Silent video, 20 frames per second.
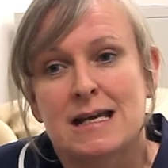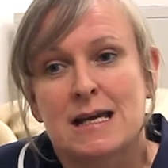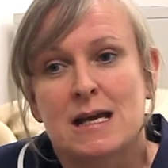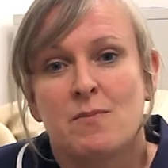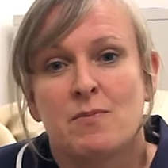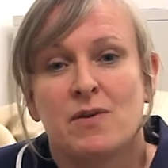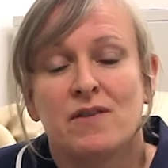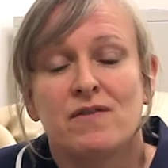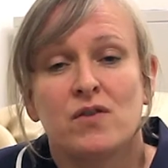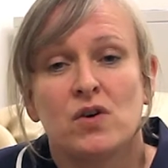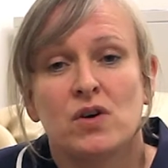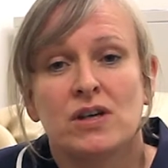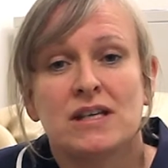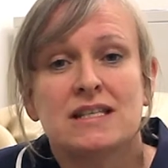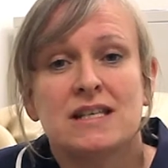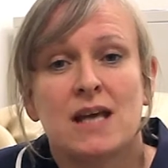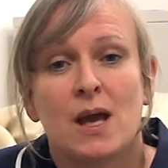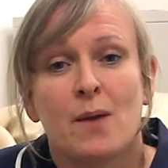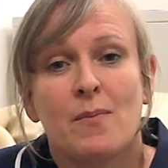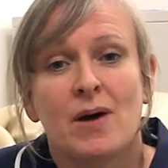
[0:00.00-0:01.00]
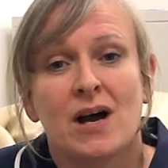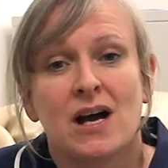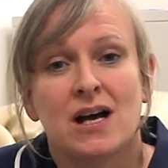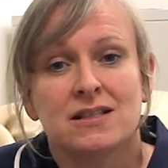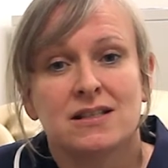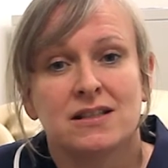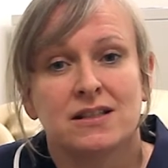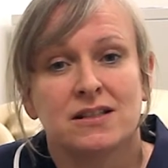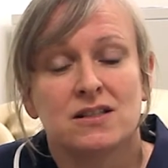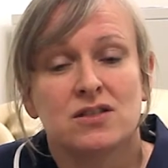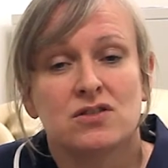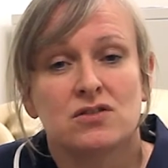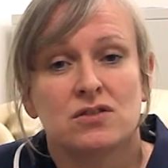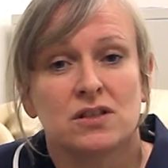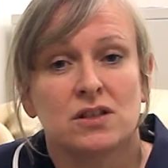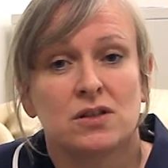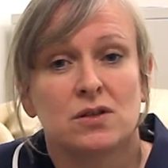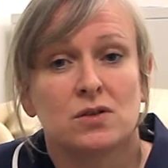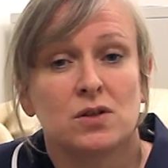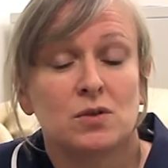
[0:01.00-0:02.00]
Before you take part in the study,
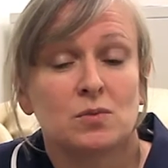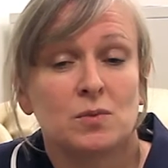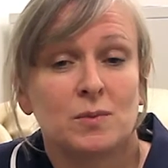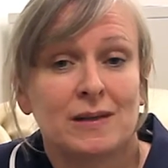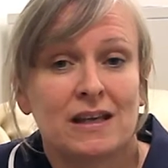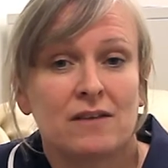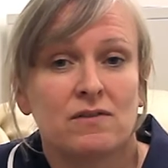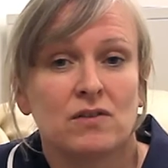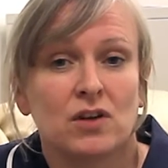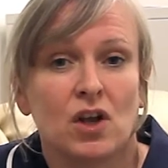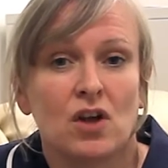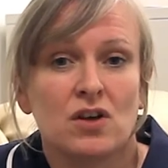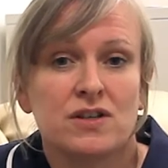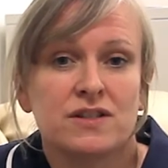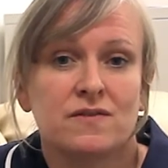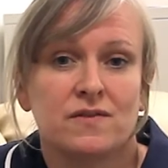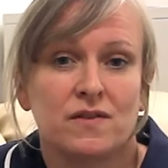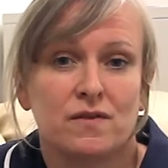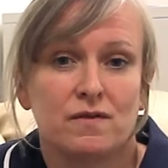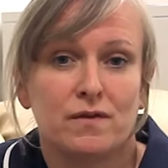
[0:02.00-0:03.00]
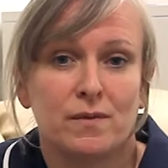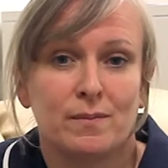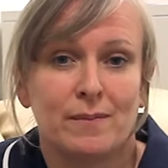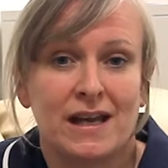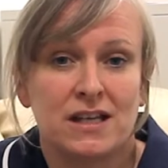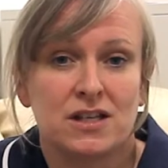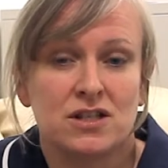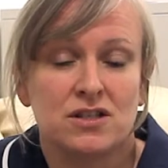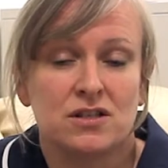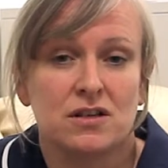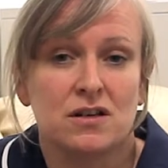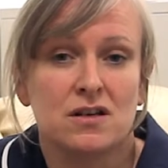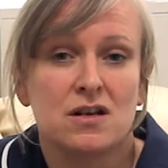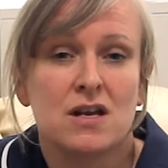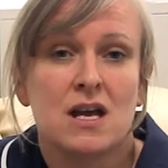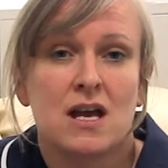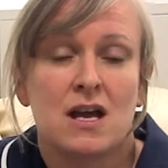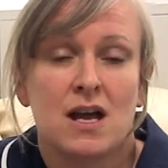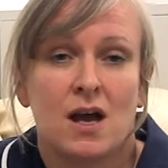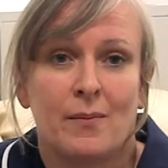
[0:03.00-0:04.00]
you'll be given lots of information
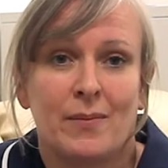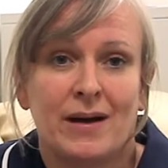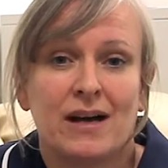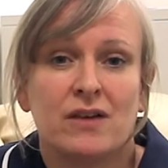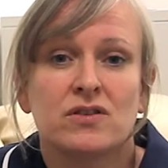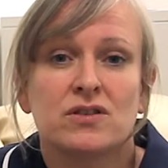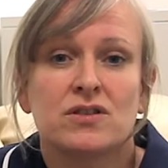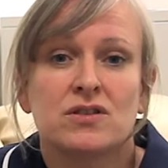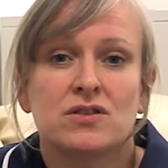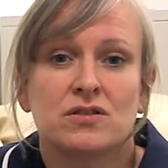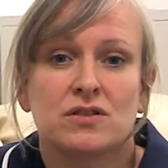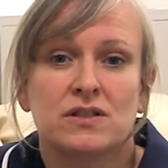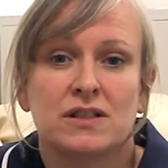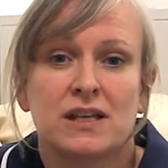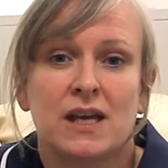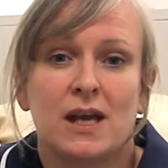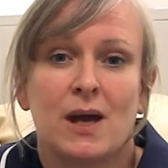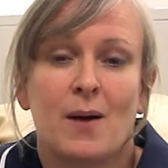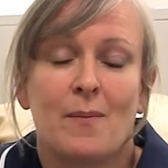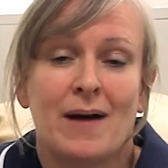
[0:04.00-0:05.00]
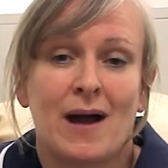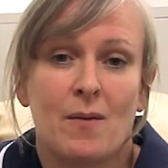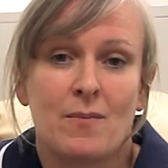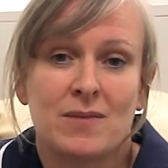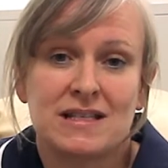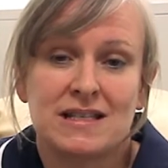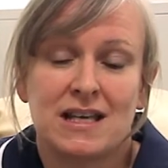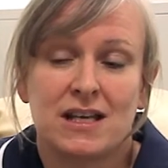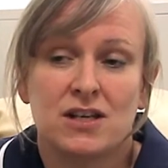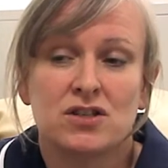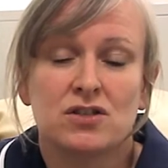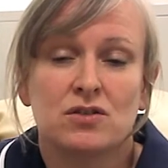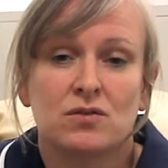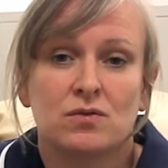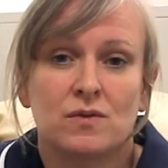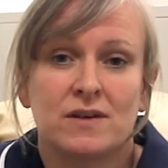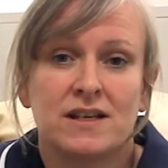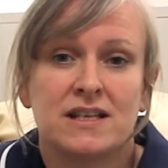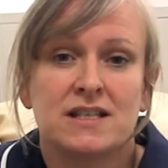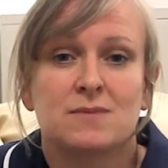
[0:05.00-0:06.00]
about the study, about potential
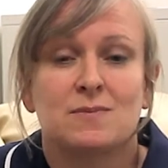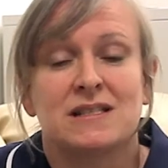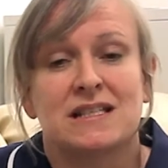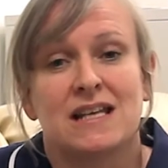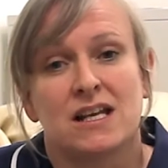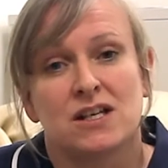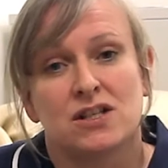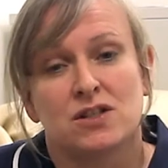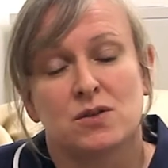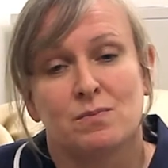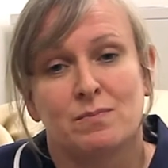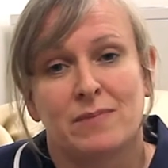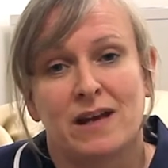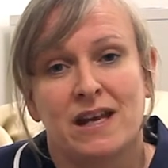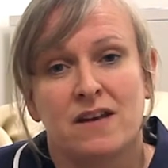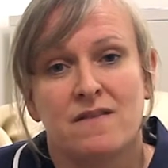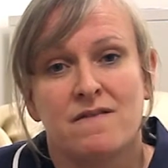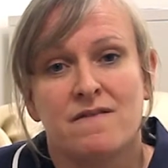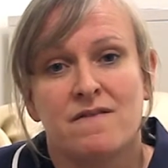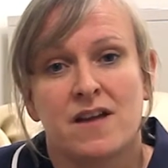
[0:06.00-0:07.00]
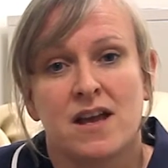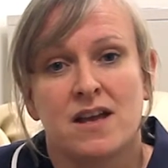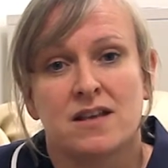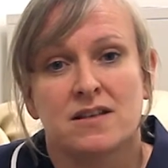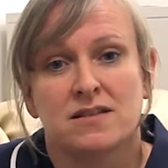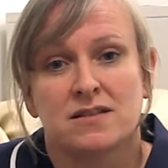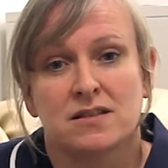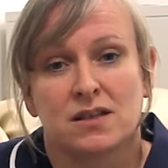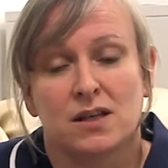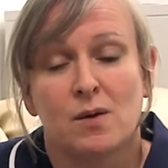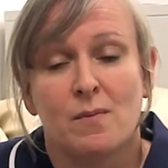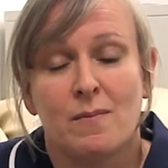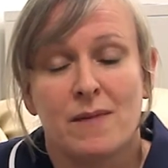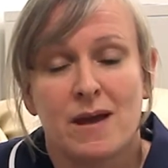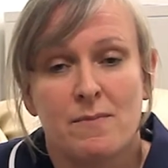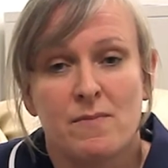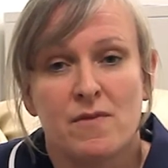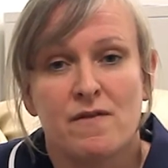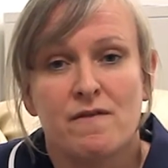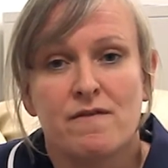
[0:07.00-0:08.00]
risks, potential benefits, the
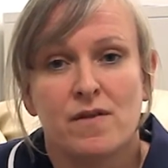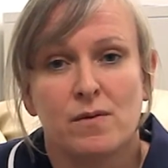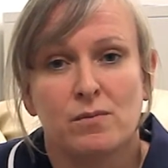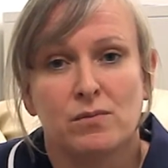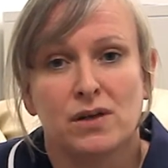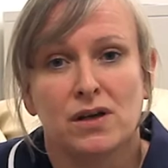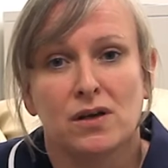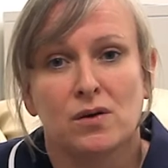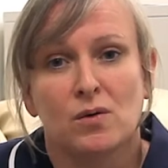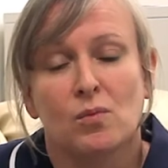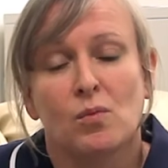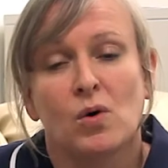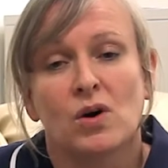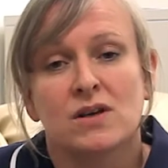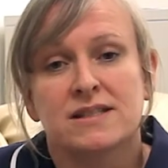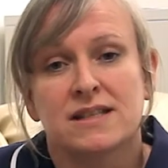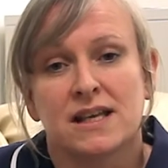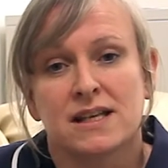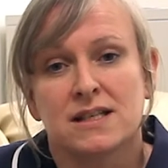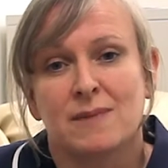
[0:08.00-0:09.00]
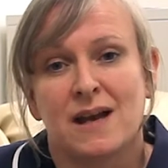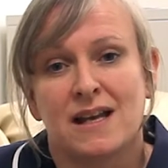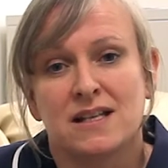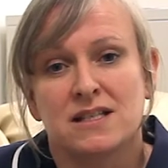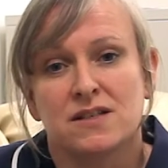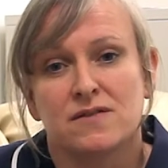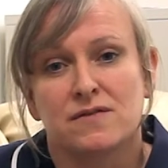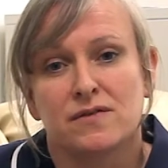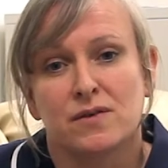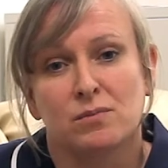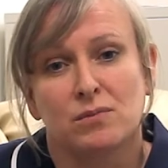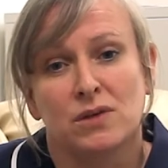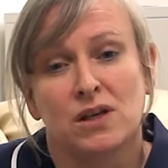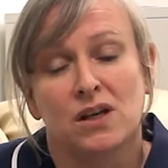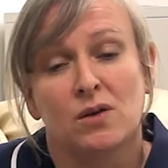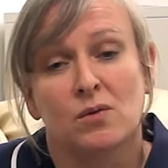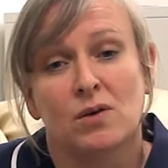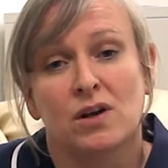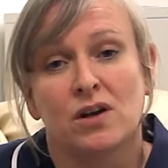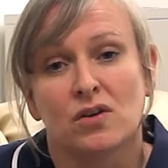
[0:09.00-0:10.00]
commitment from you and what's expected from you
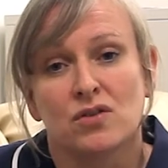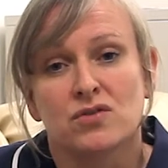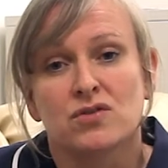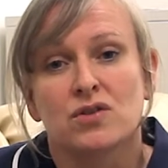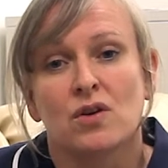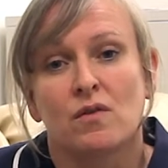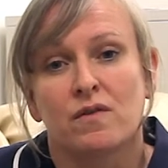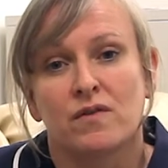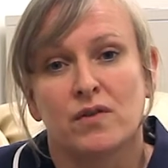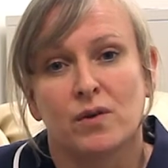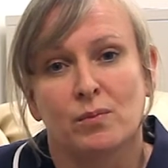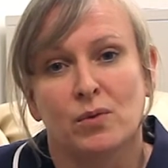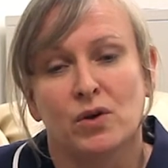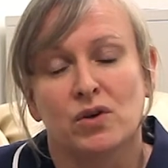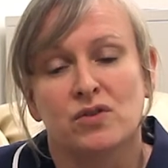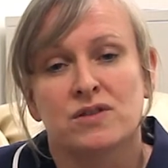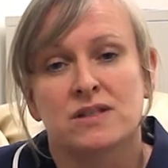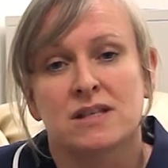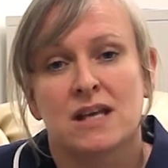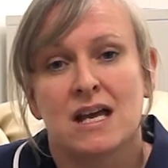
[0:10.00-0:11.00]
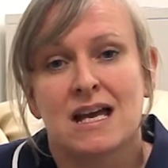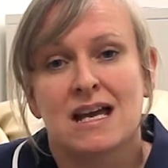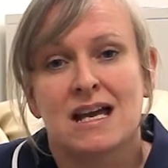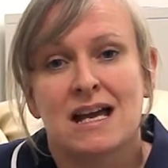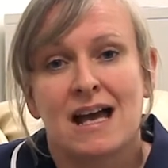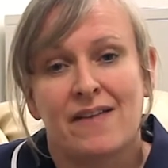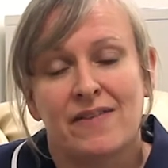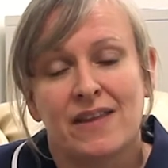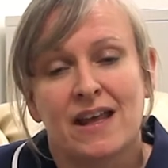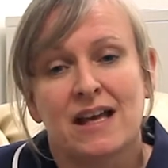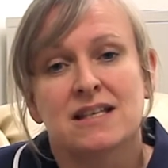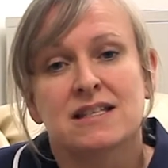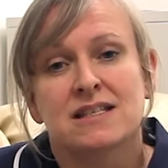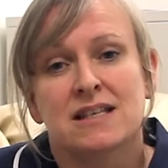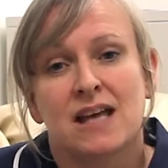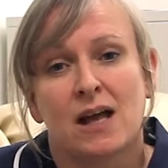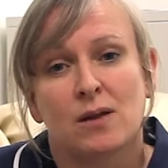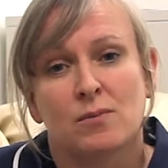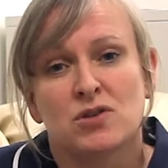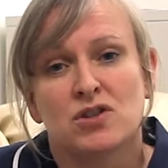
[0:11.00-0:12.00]
and also from us. And that
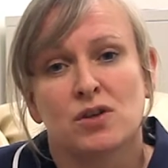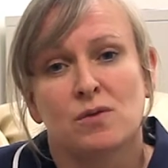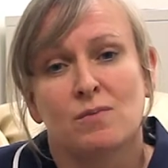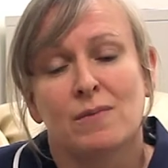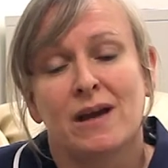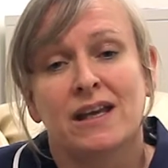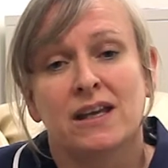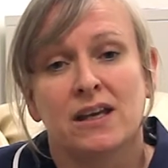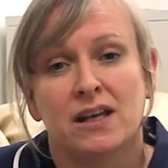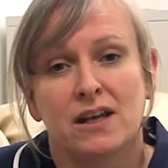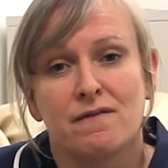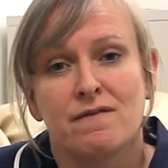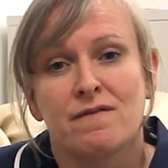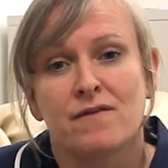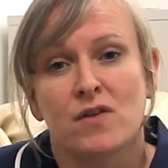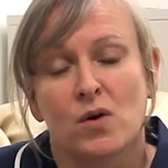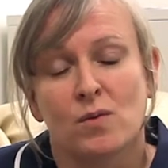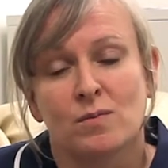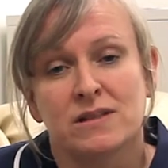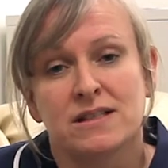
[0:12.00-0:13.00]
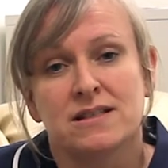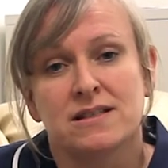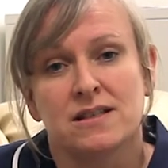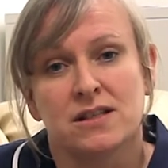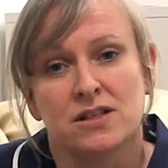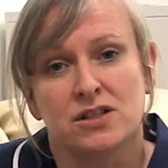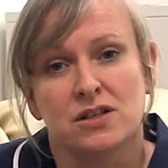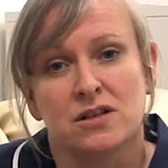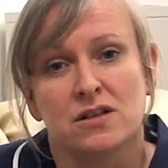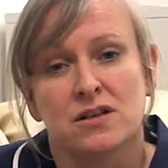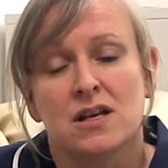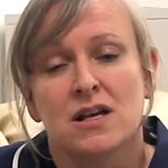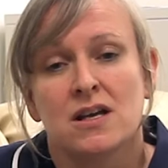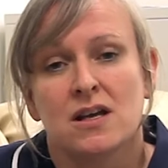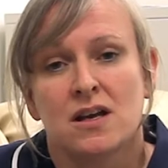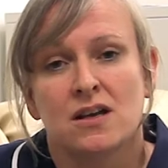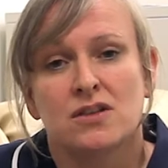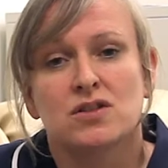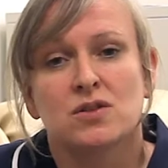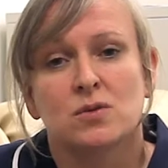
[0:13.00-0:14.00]
helps you make an informed decision
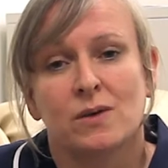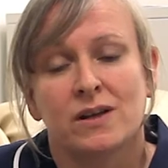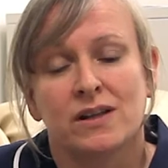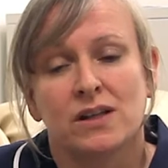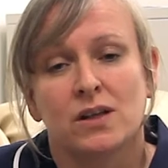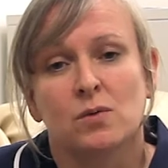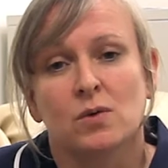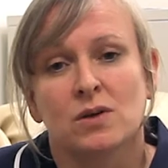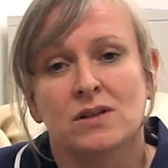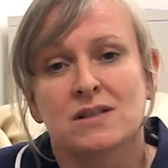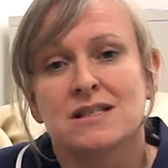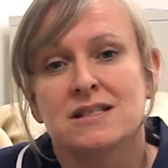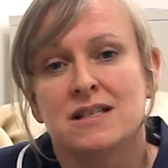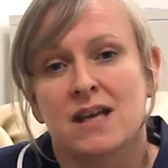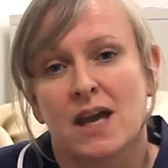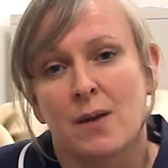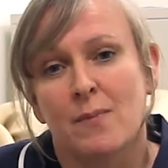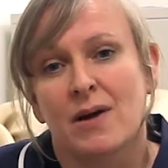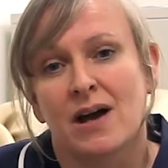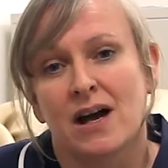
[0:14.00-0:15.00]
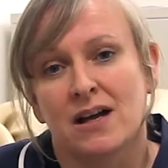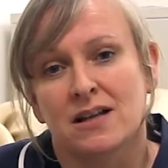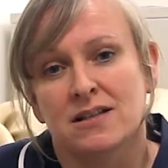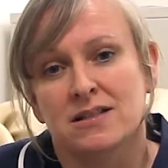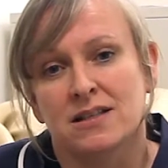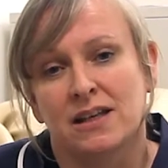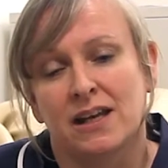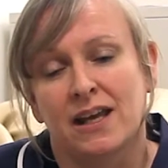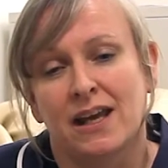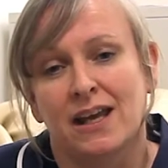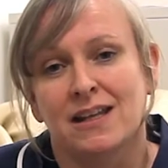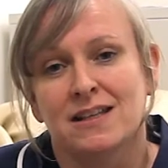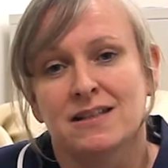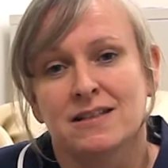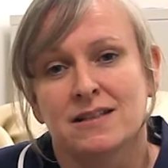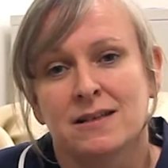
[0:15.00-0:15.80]
as to whether you want to take part in it.